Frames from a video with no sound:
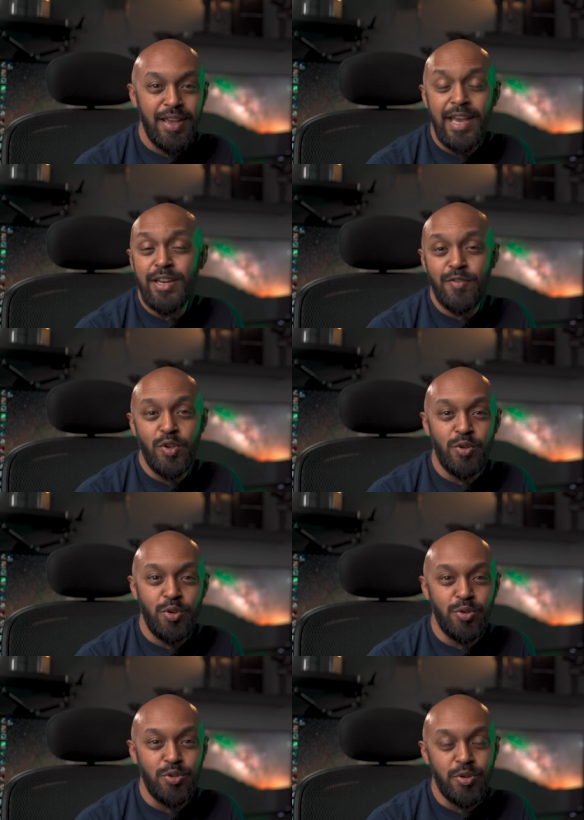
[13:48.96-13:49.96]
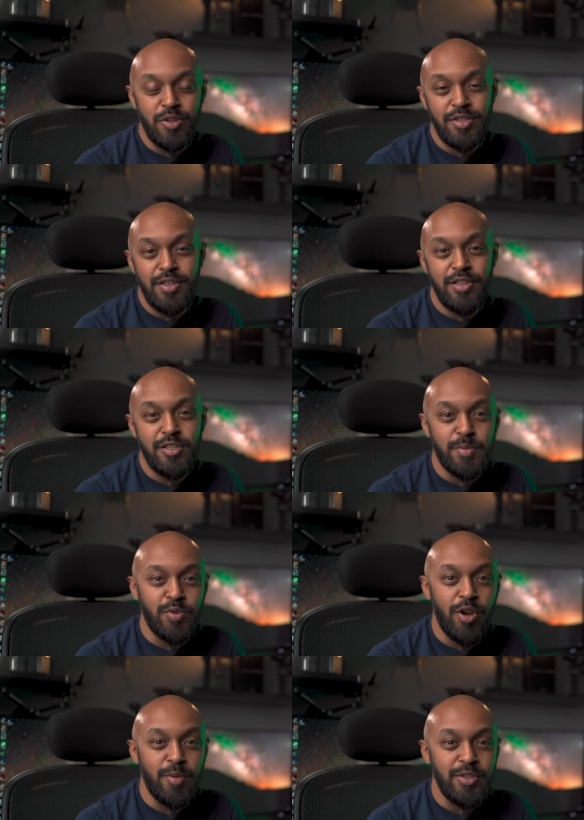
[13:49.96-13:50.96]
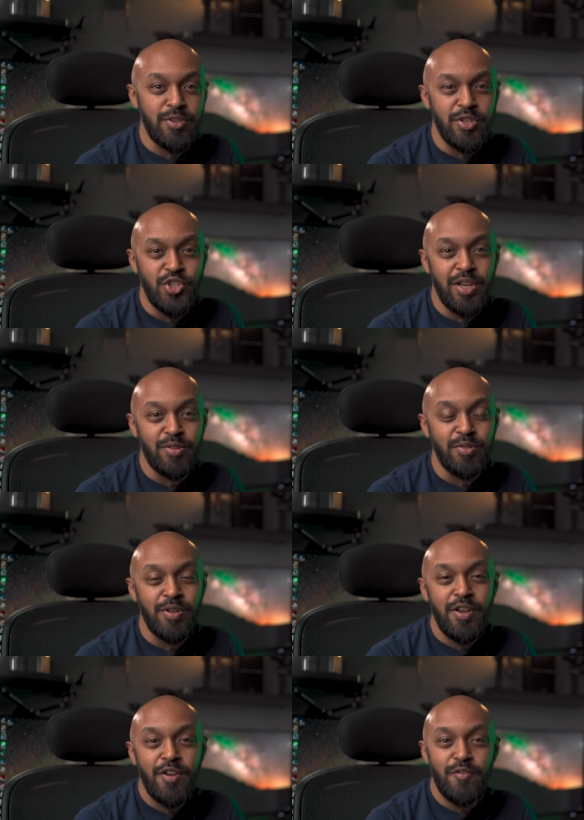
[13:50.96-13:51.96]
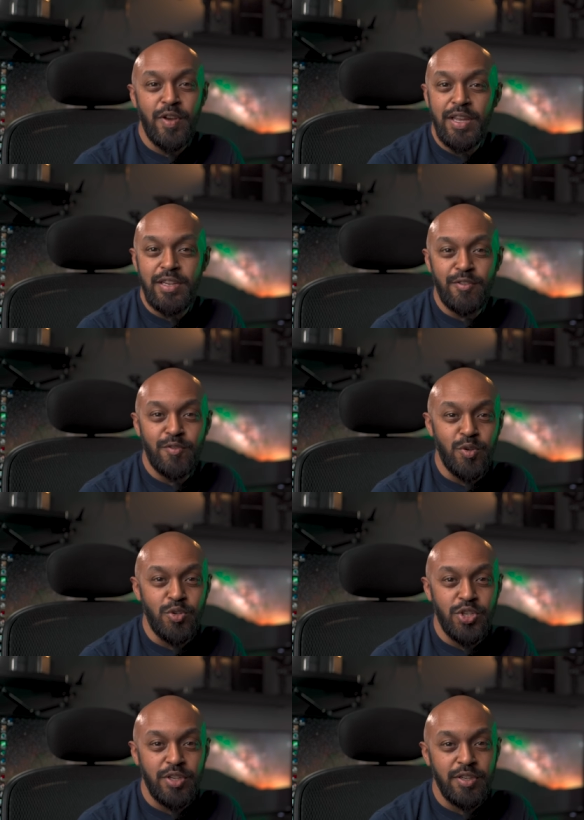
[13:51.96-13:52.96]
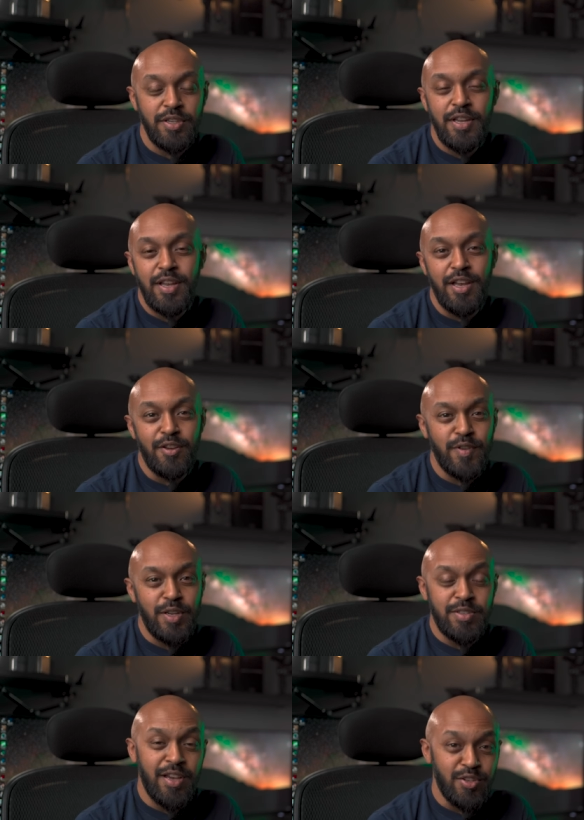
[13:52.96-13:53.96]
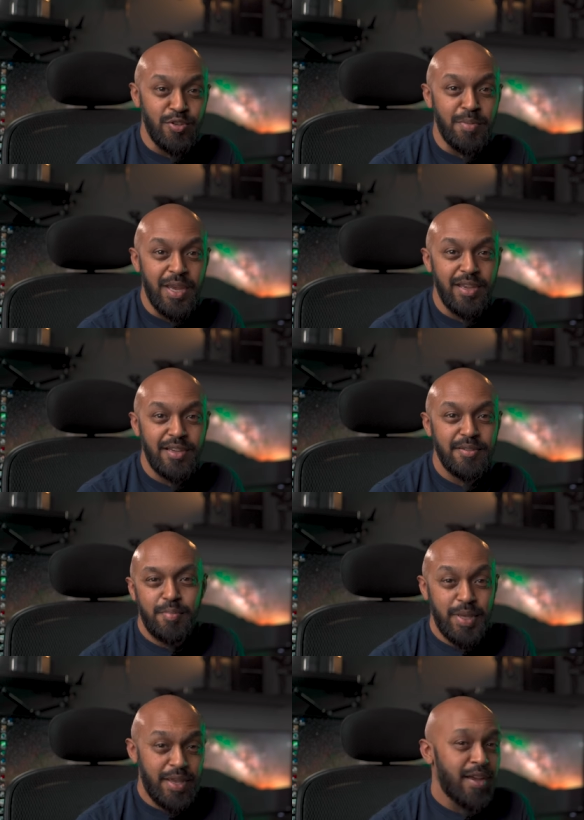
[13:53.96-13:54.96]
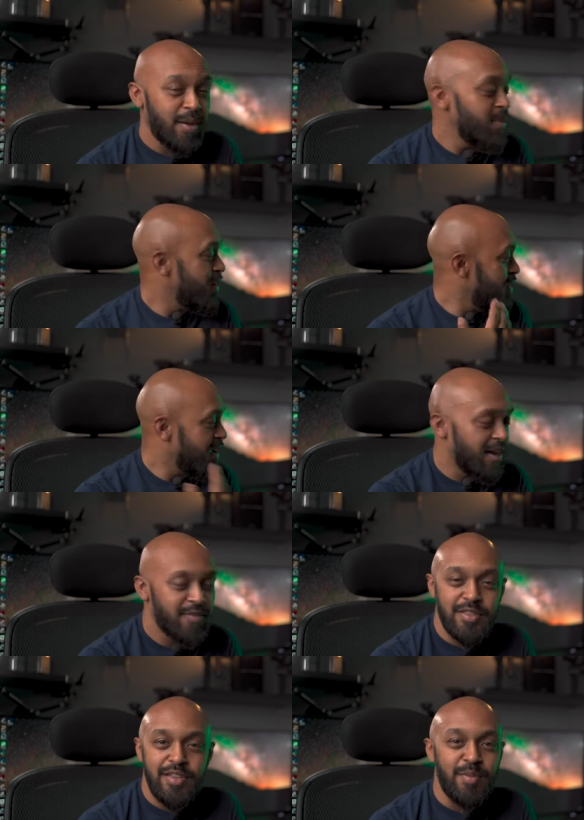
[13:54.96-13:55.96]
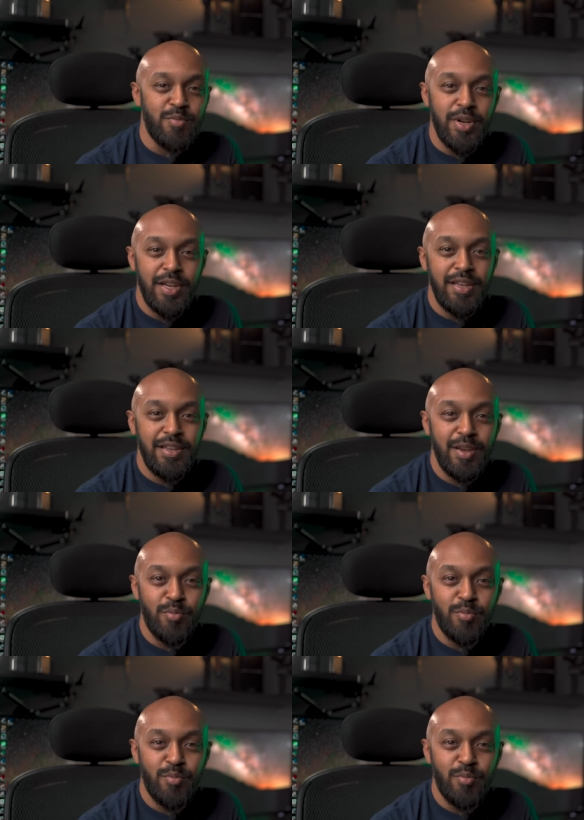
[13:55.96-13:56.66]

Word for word: any of you who do consider subscribing to this channel for any future uh, videos that I do make. But yeah, I'm, uh, I have to say I'm really, I'm